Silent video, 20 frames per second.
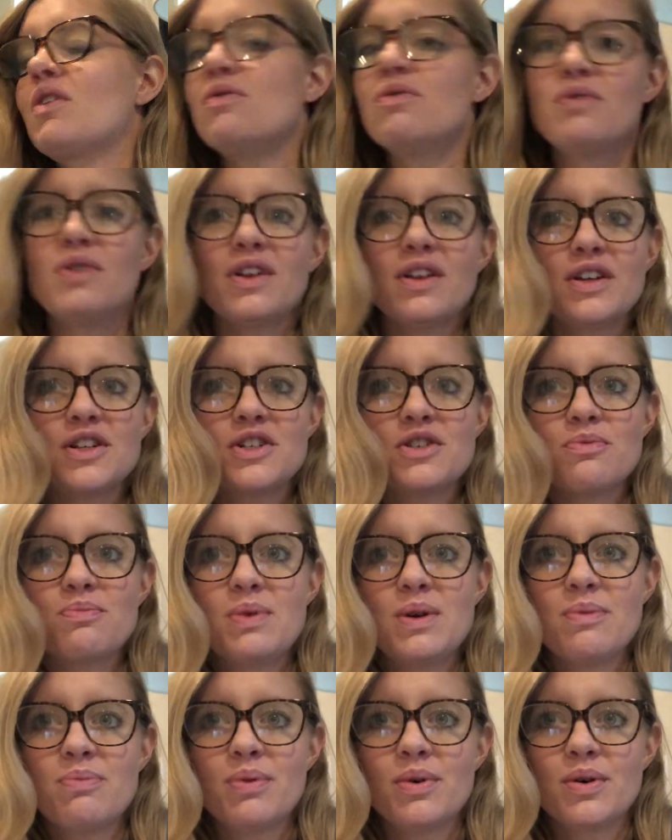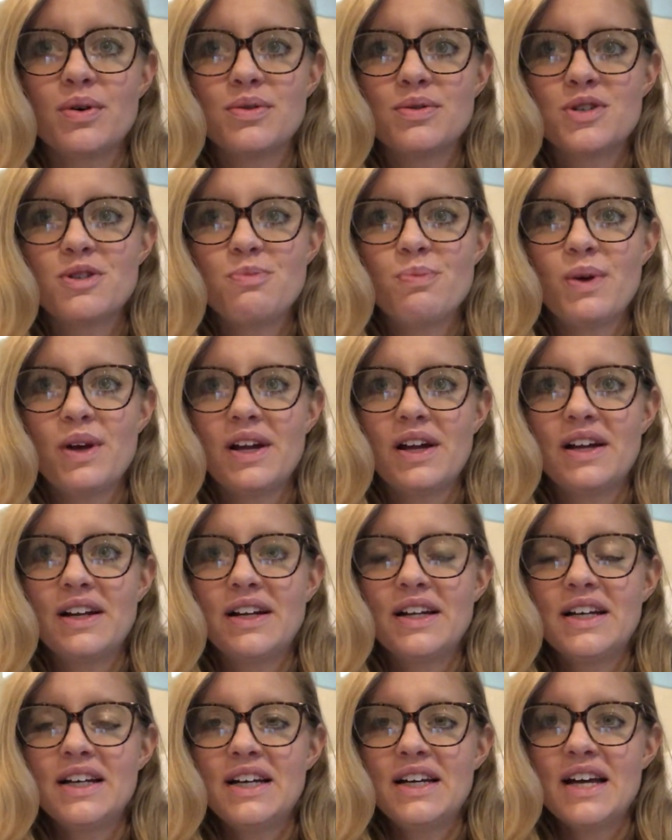village of people who
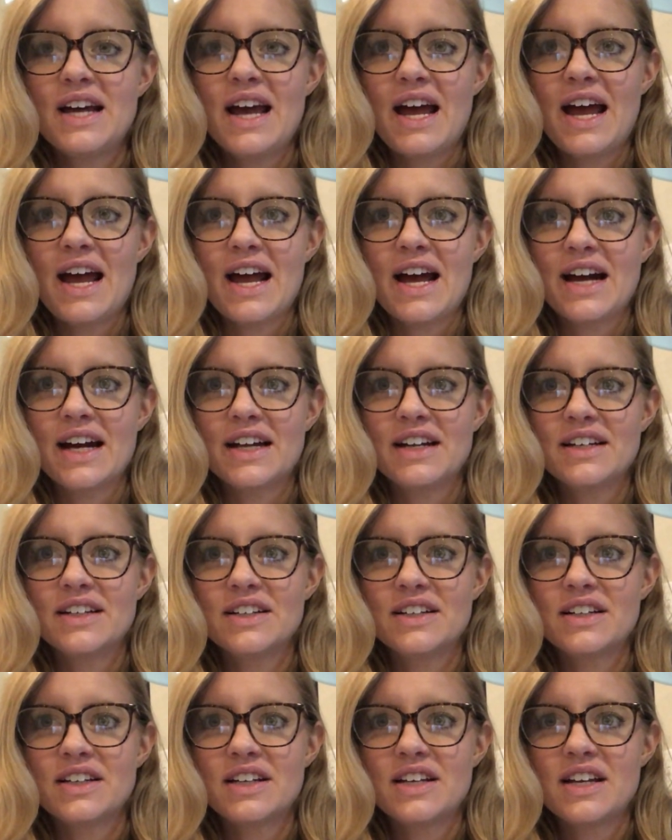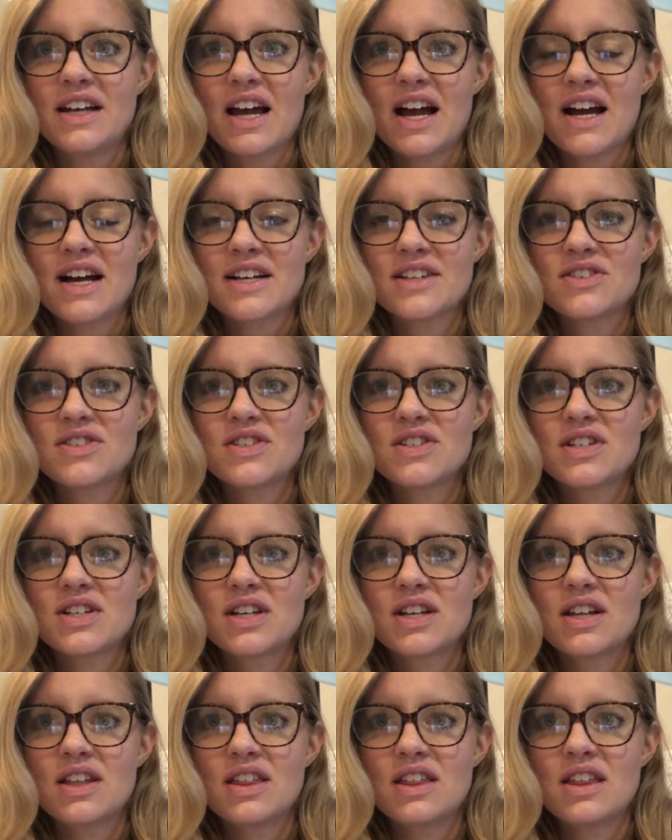spin, and he
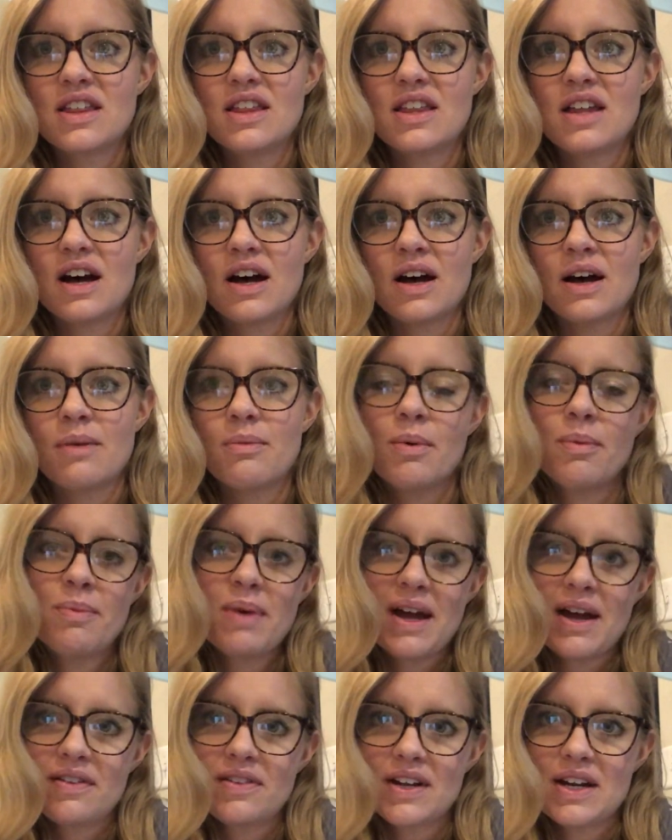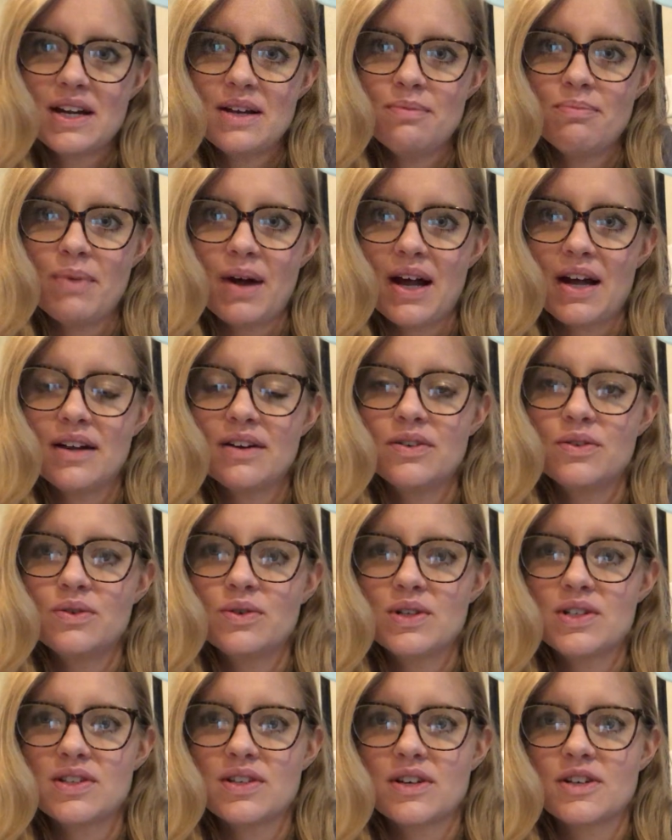asked a man that he met who
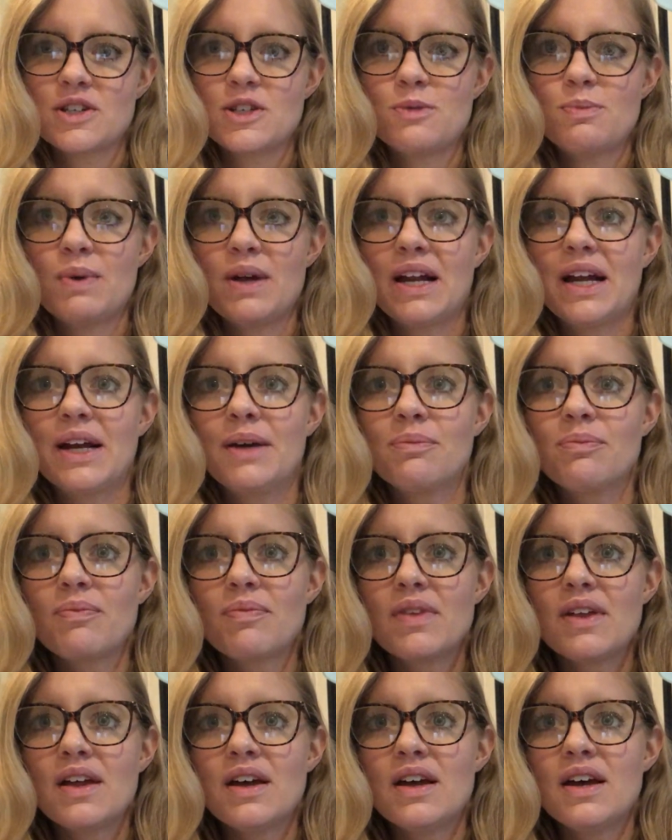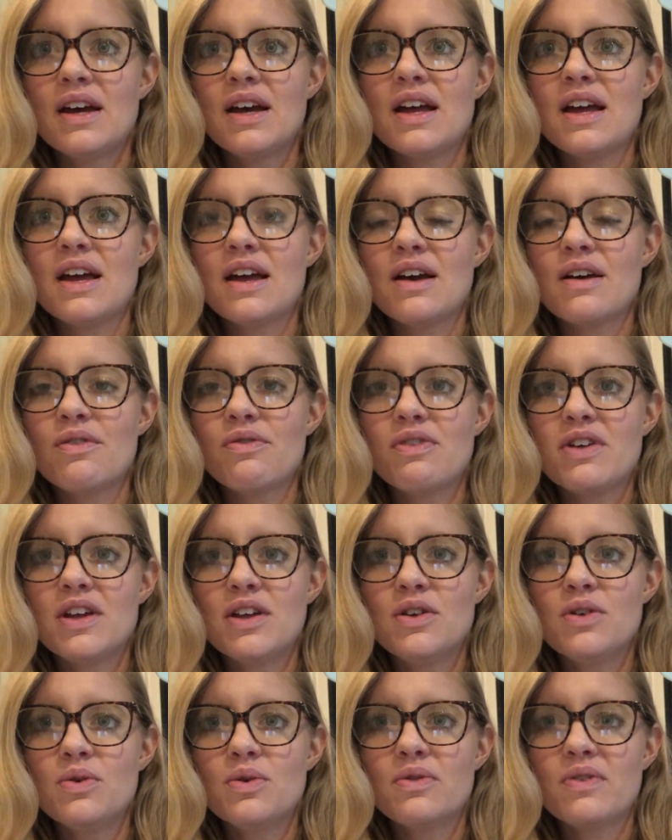he saw spinning if he
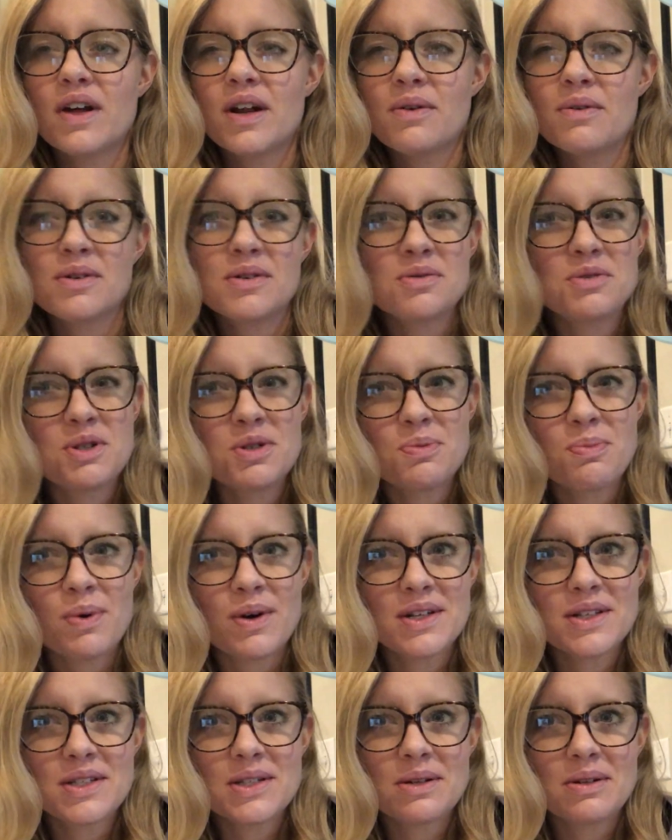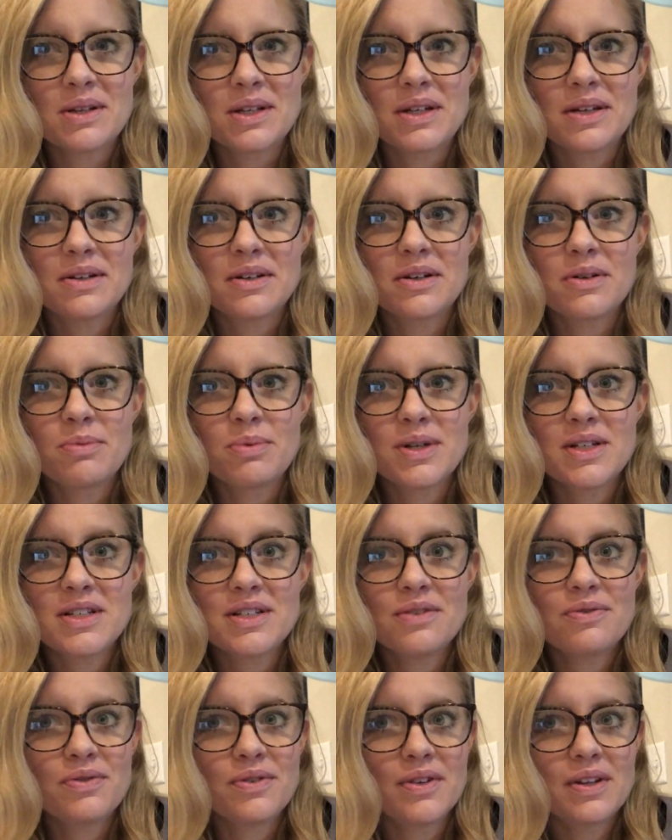knew of anyone who spun something a little bit
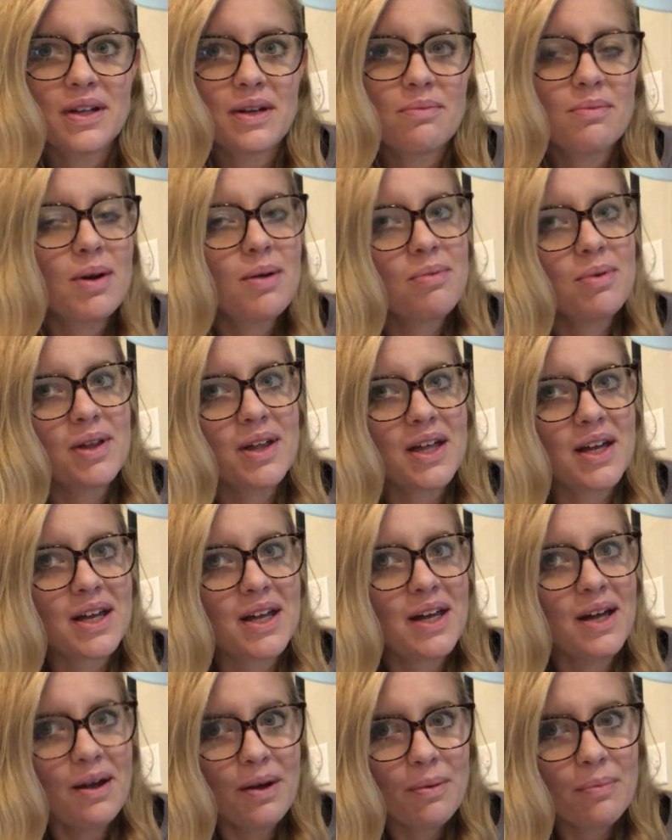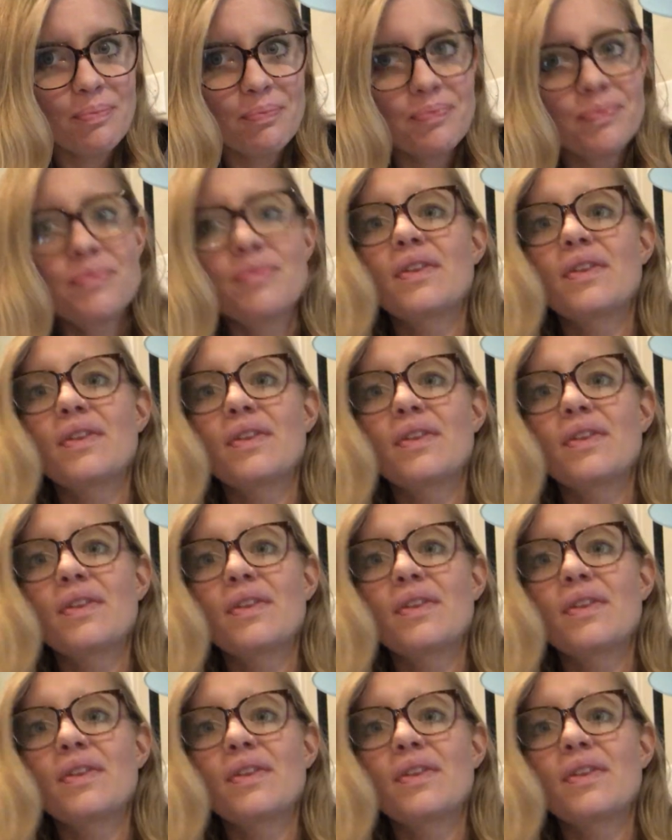differently, maybe like him.